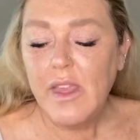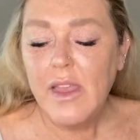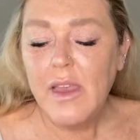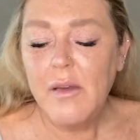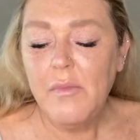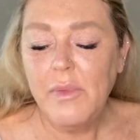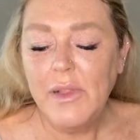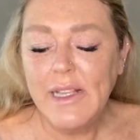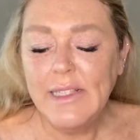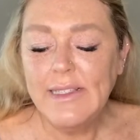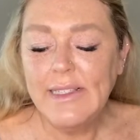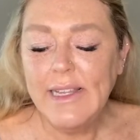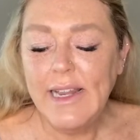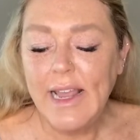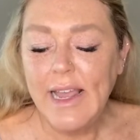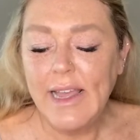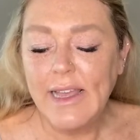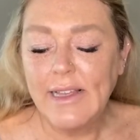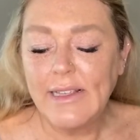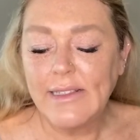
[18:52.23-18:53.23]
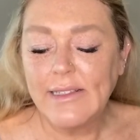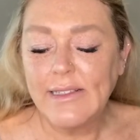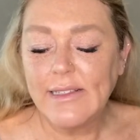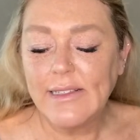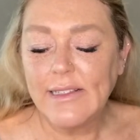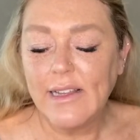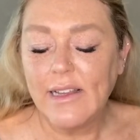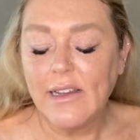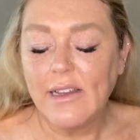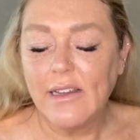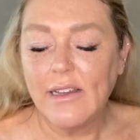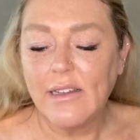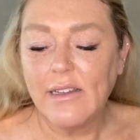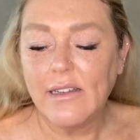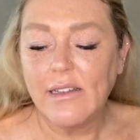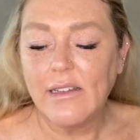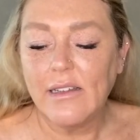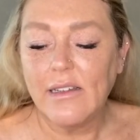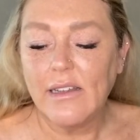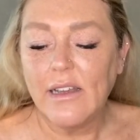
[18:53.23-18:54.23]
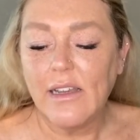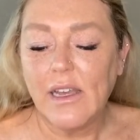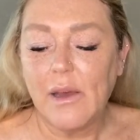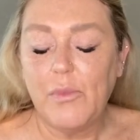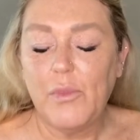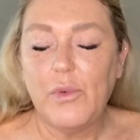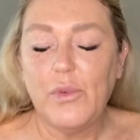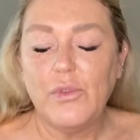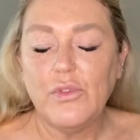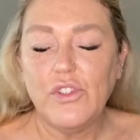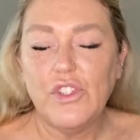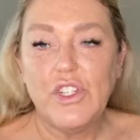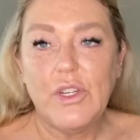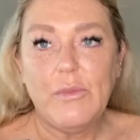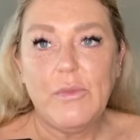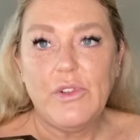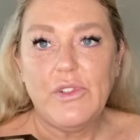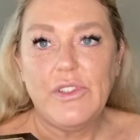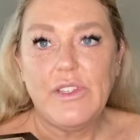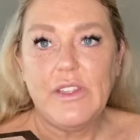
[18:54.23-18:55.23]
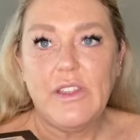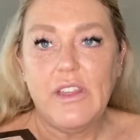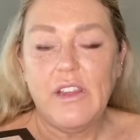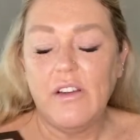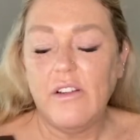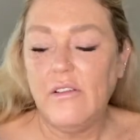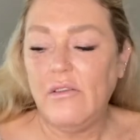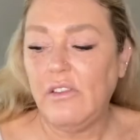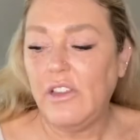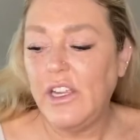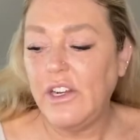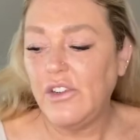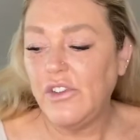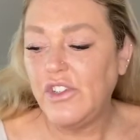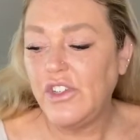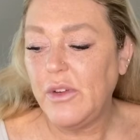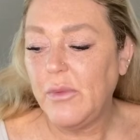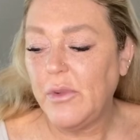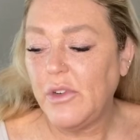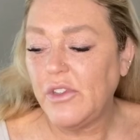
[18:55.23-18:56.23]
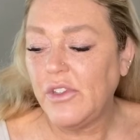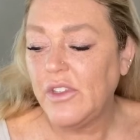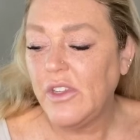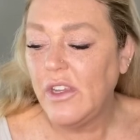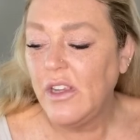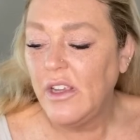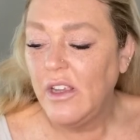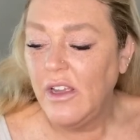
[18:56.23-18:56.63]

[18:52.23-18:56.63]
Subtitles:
Plus it has a couple shimmers in there, lighter shimmers.